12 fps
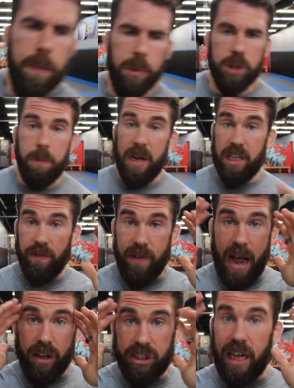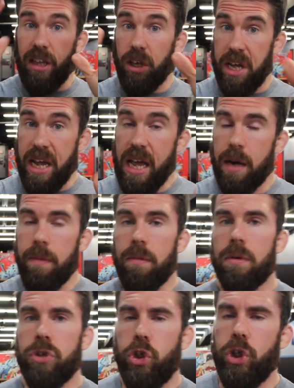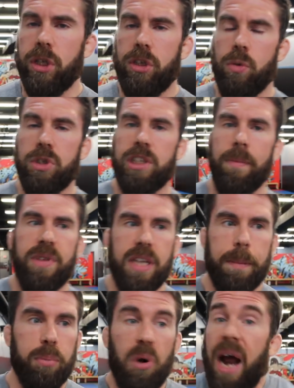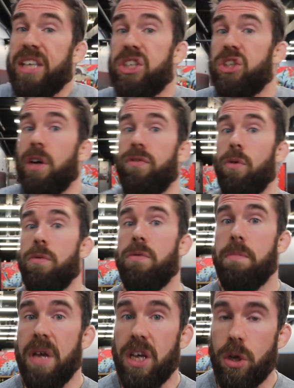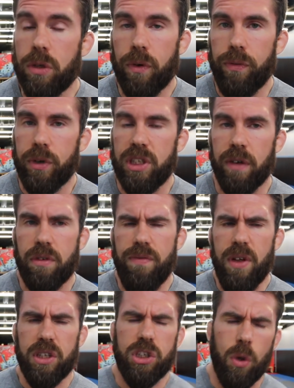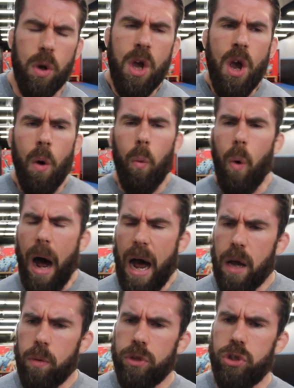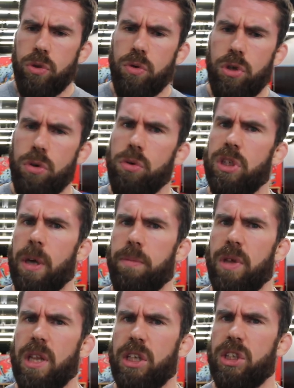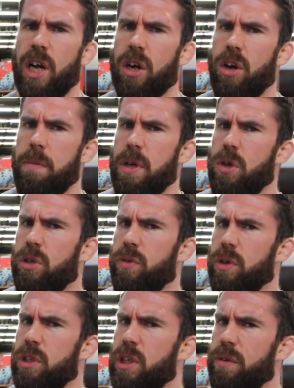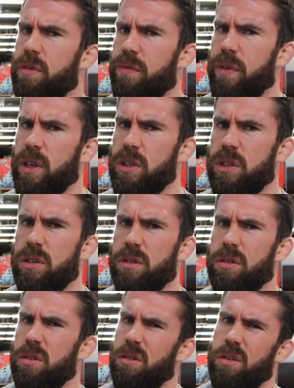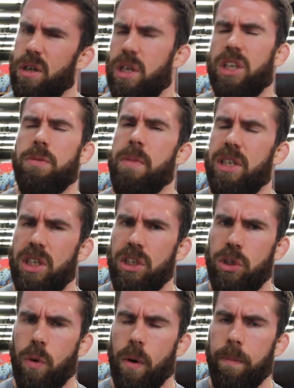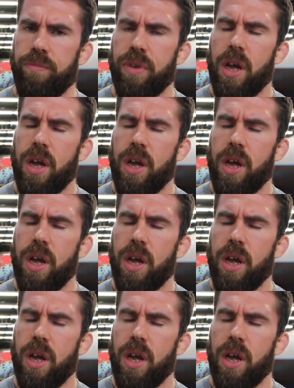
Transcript: perspective, outside looking in, jiu-jitsu is something that prides itself on being useful for self-defense. So why would you do something that's not going to be useful to self-defense? It doesn't make sense to him.